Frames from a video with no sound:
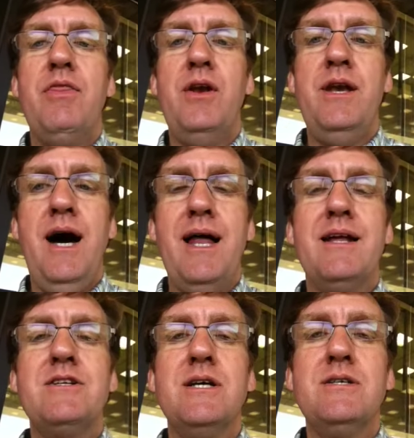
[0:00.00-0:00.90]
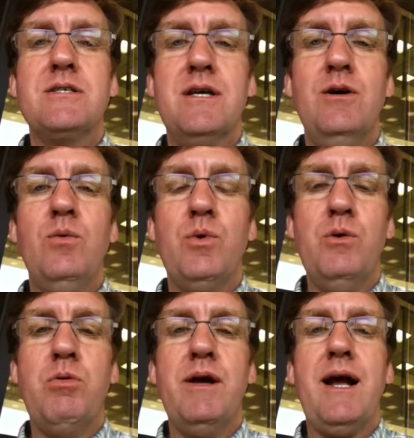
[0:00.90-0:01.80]
The knowledge and skill
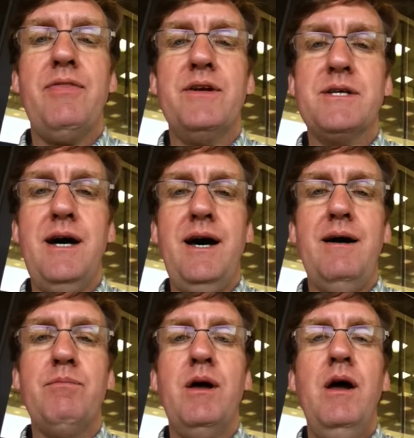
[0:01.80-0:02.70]
rubric at the top